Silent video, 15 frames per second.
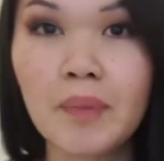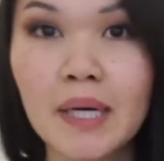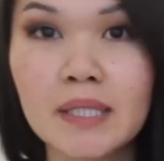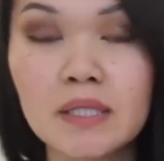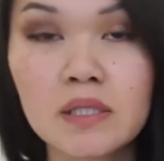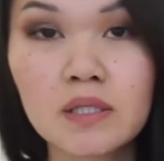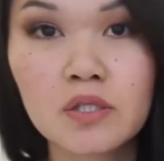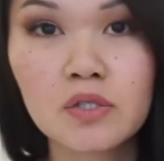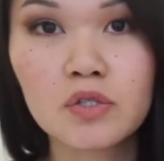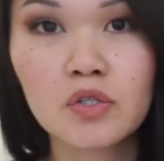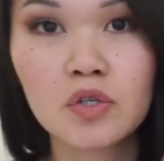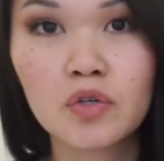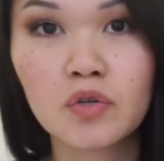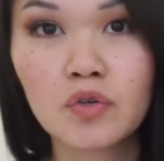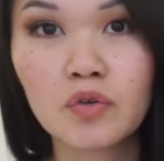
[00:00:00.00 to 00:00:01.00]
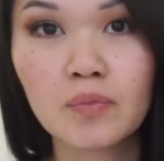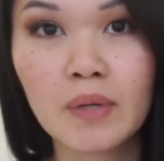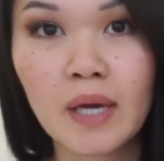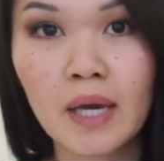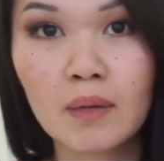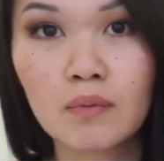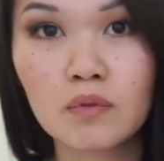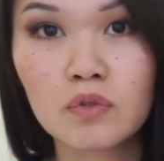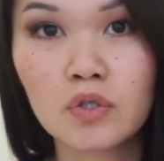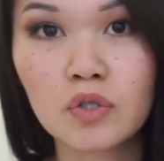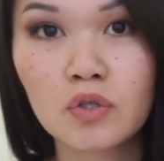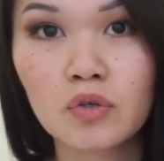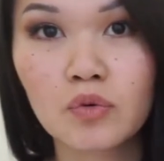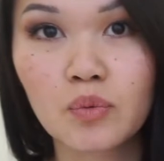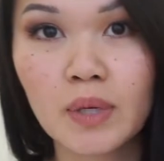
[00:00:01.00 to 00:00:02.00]
buttons to be able
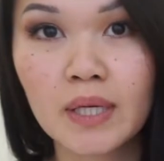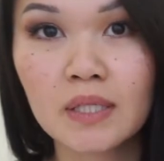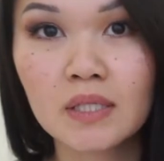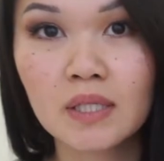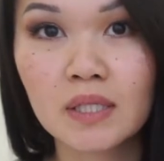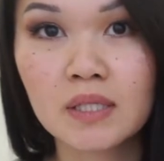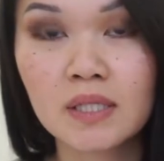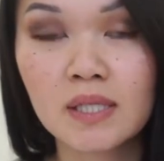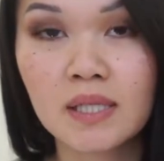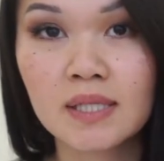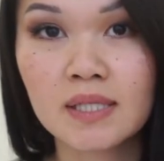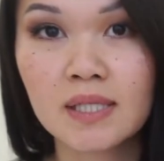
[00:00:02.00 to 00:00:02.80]
to readjust the